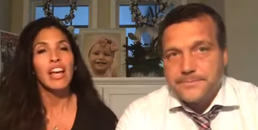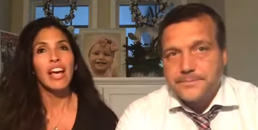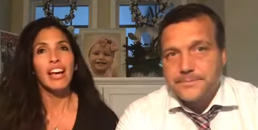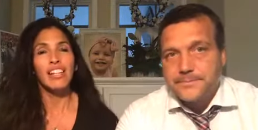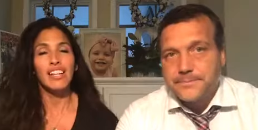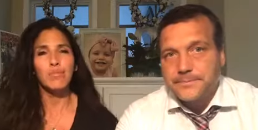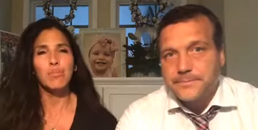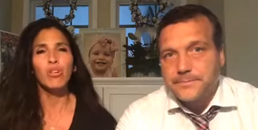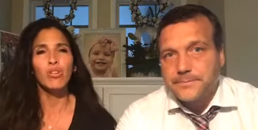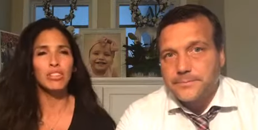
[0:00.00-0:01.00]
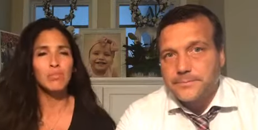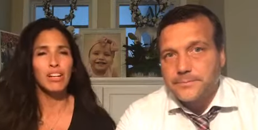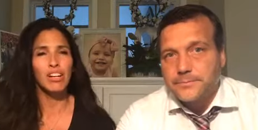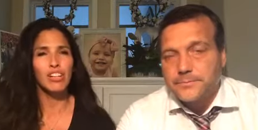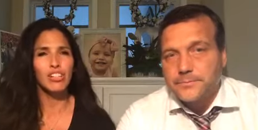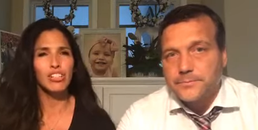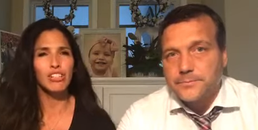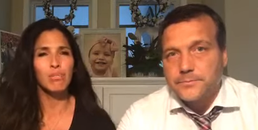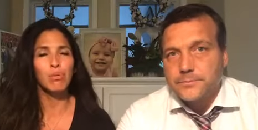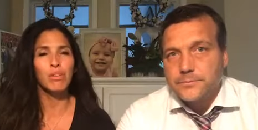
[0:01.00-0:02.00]
Speaker 1: And it has pulled at my heart to
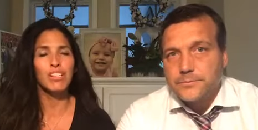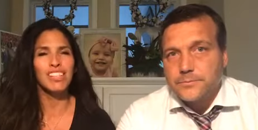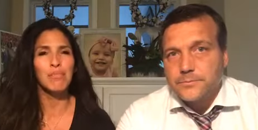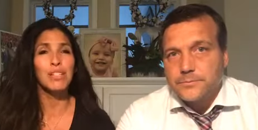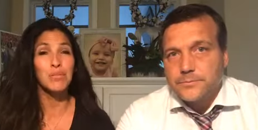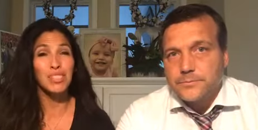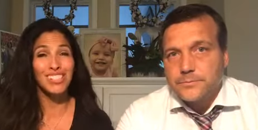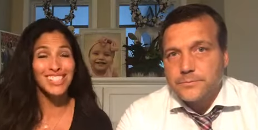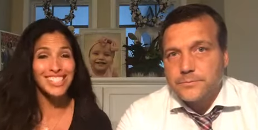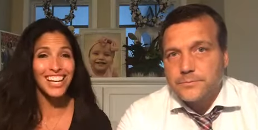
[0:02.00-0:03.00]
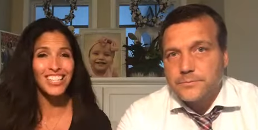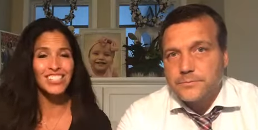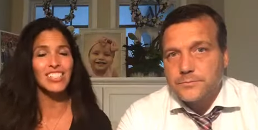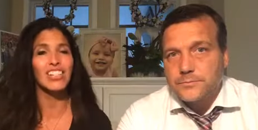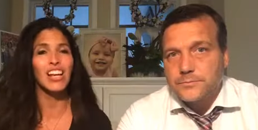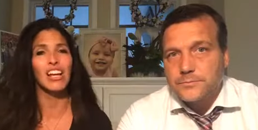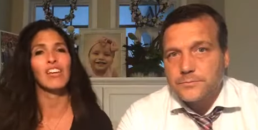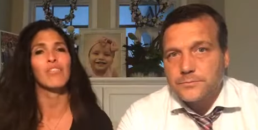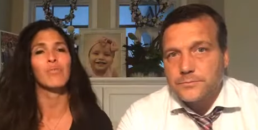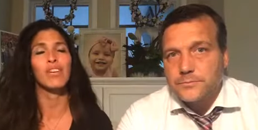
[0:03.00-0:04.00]
a point that makes me disgusted
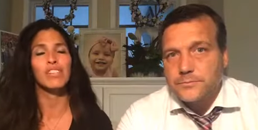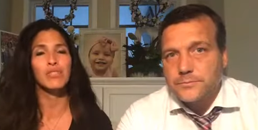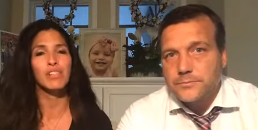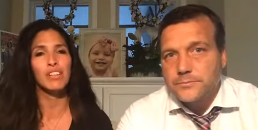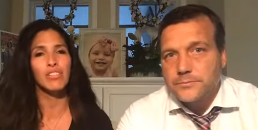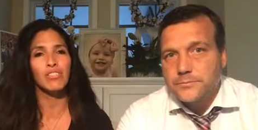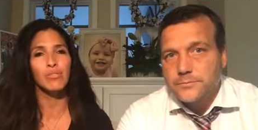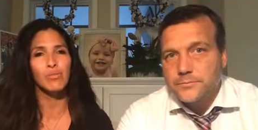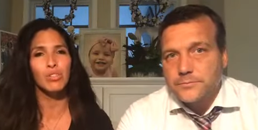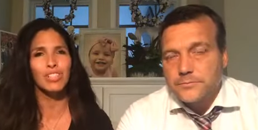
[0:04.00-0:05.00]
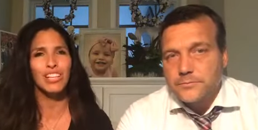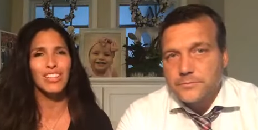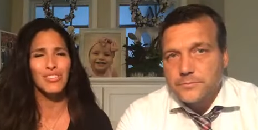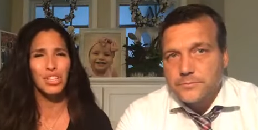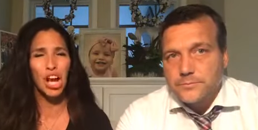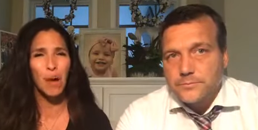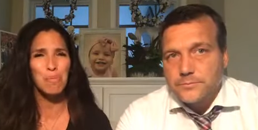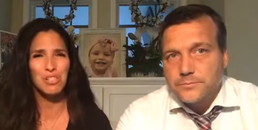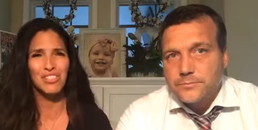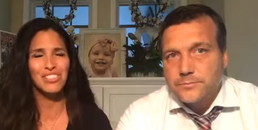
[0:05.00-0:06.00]
of what is going out there in the world and that there's
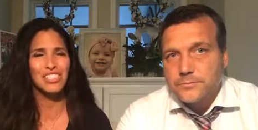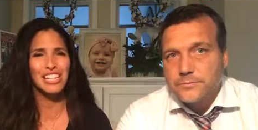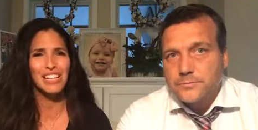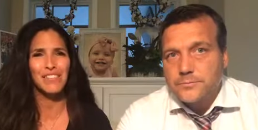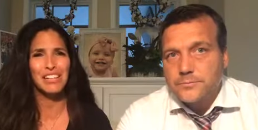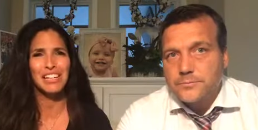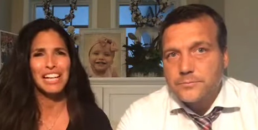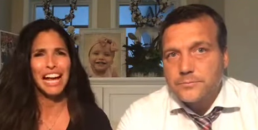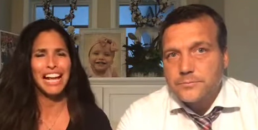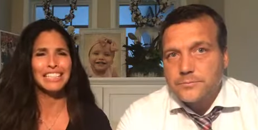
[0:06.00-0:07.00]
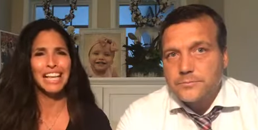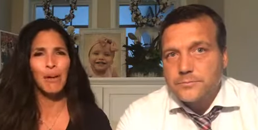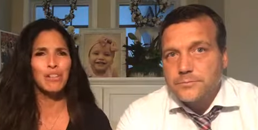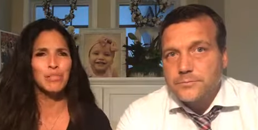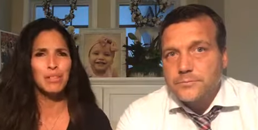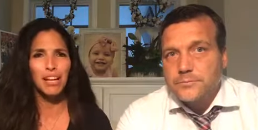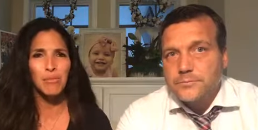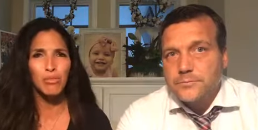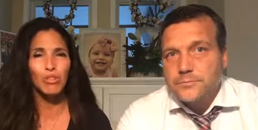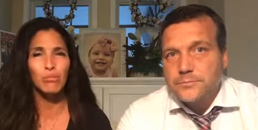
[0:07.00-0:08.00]
options to even allow it to
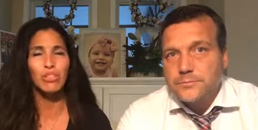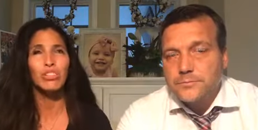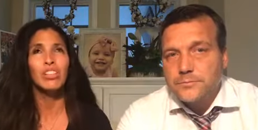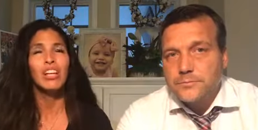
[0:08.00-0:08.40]
become normal.